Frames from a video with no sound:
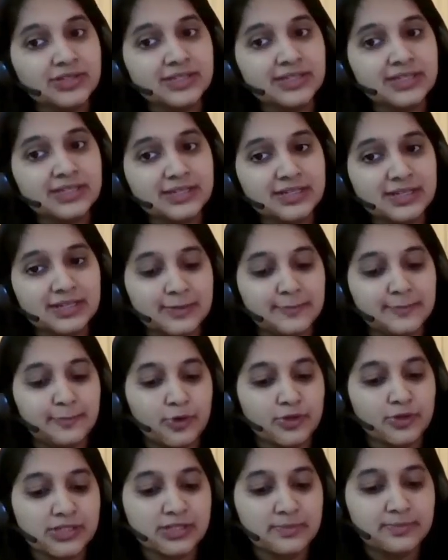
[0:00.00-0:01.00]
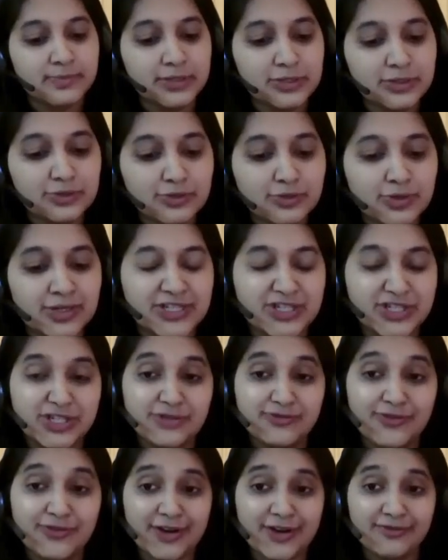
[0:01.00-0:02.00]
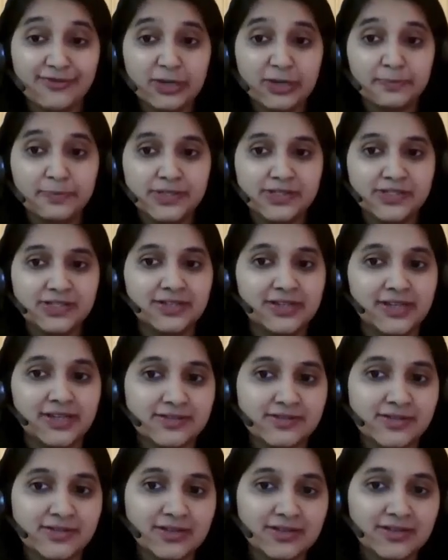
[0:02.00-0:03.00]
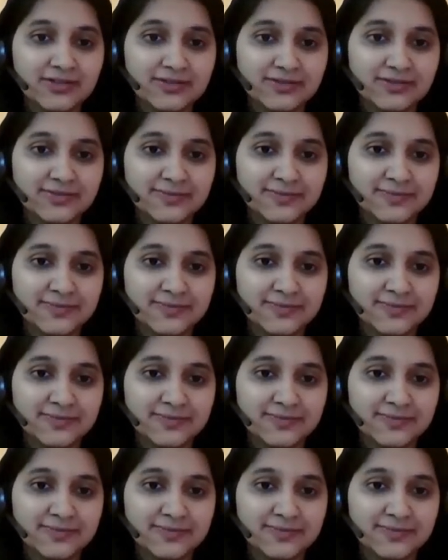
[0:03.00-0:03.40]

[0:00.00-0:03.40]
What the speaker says: So is it possible to achieve 100% testing?